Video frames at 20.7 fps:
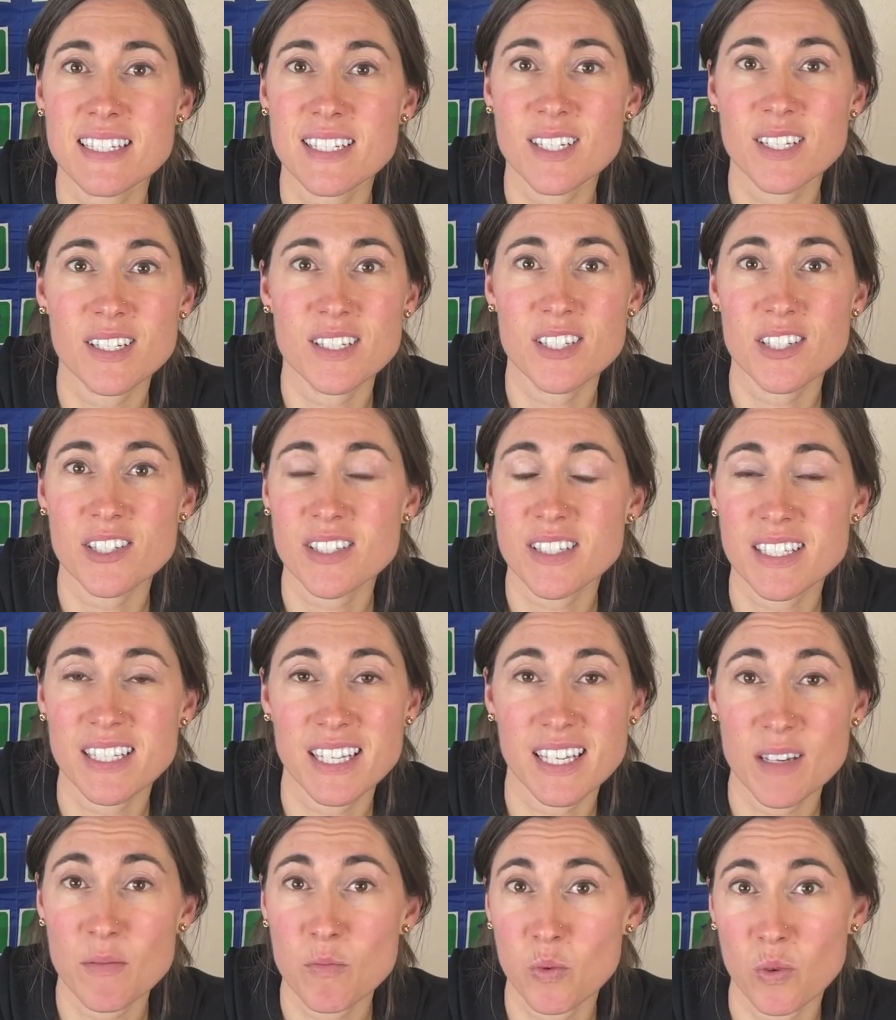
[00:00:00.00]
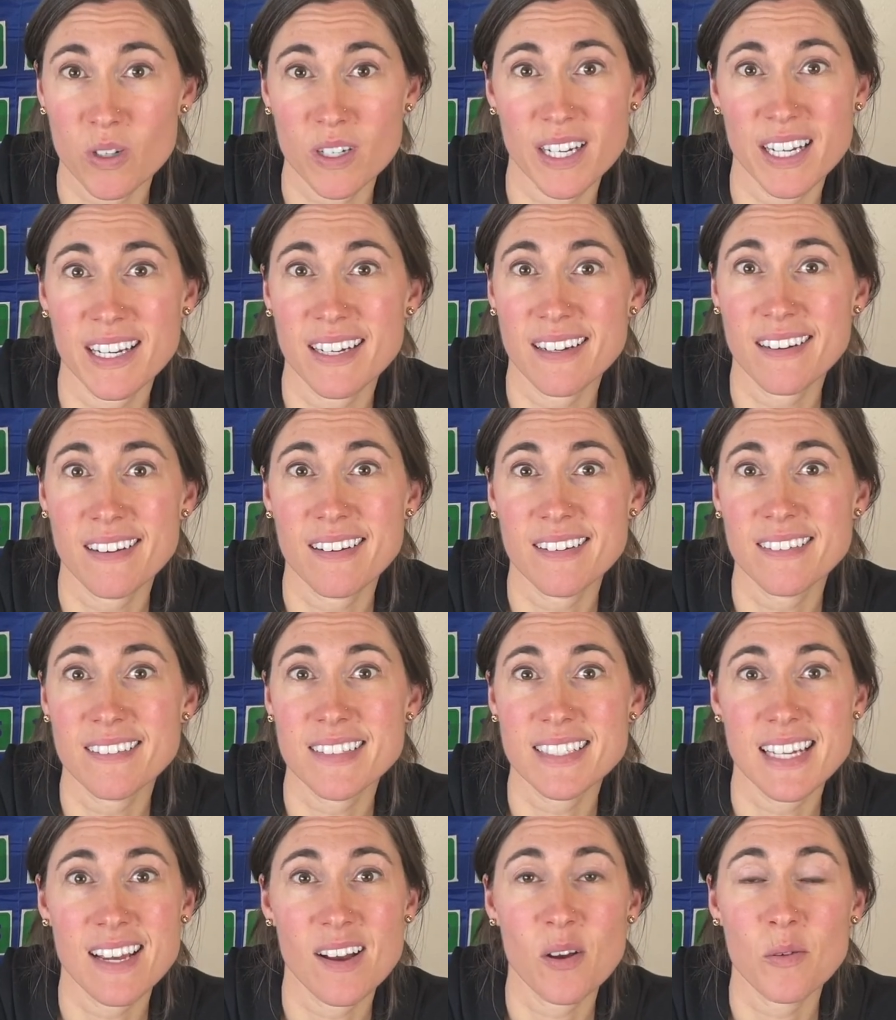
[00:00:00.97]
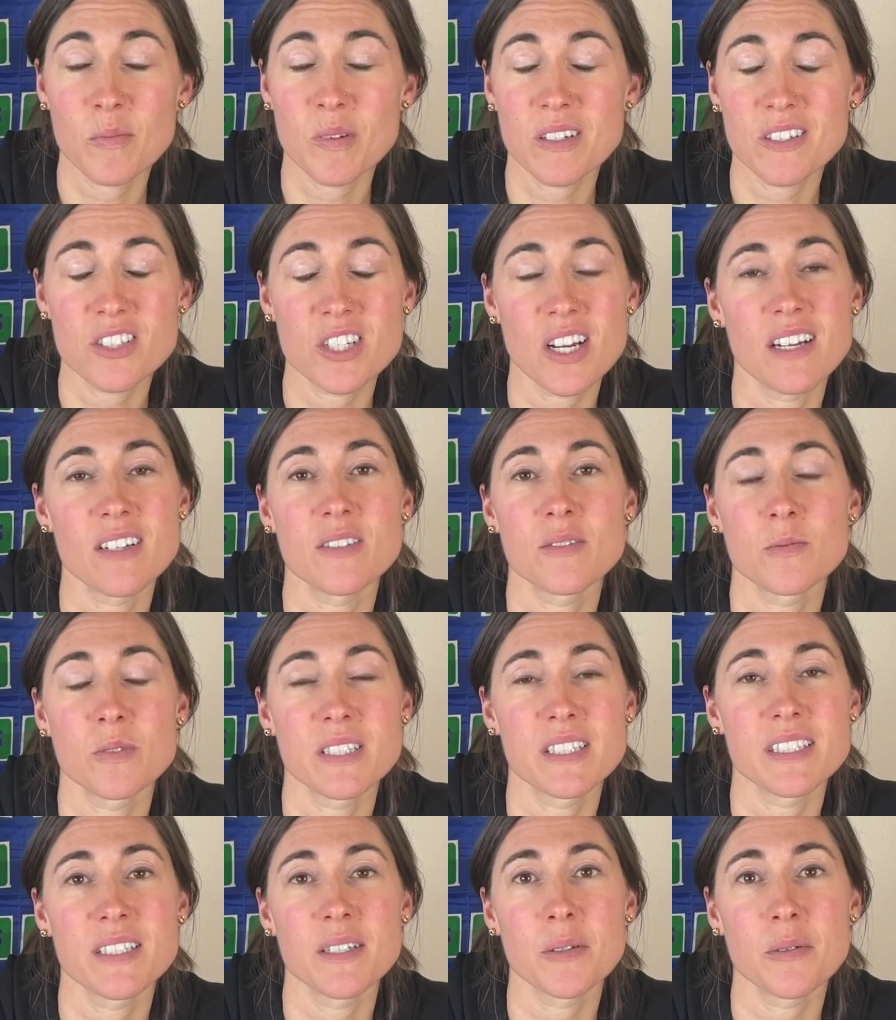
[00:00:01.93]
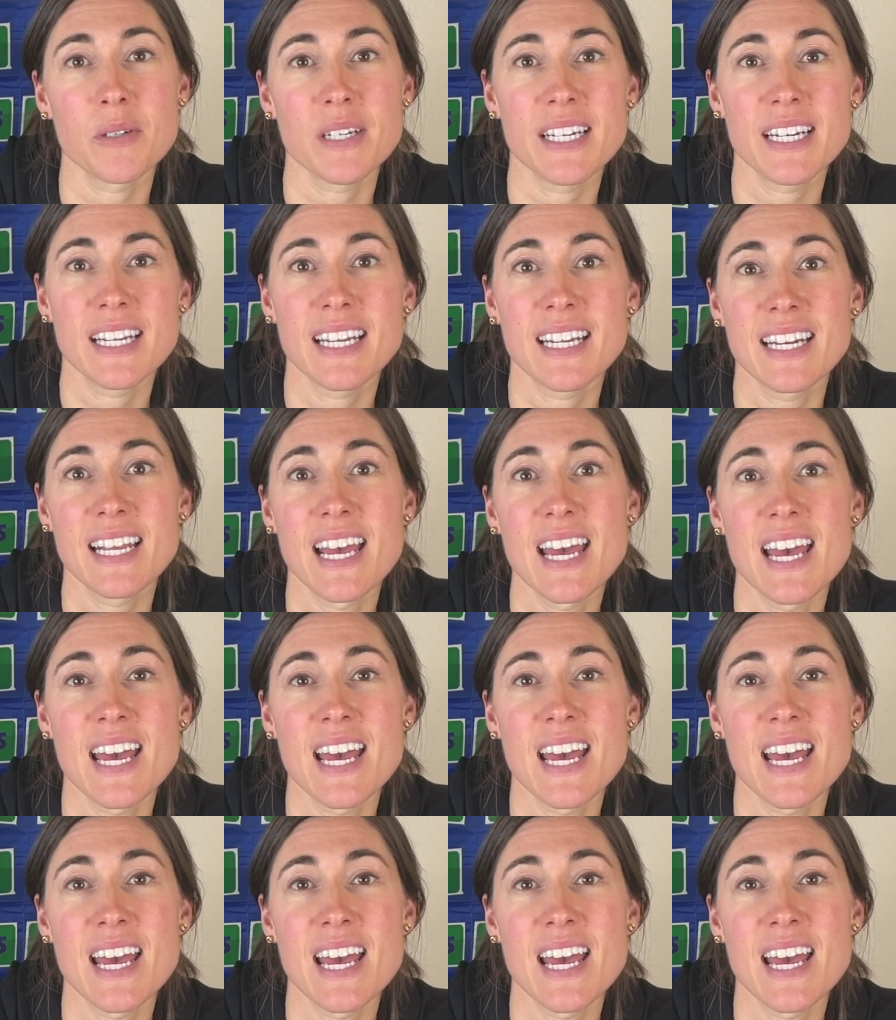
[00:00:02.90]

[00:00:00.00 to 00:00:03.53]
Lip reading: to just keep working on to help your child with their reading,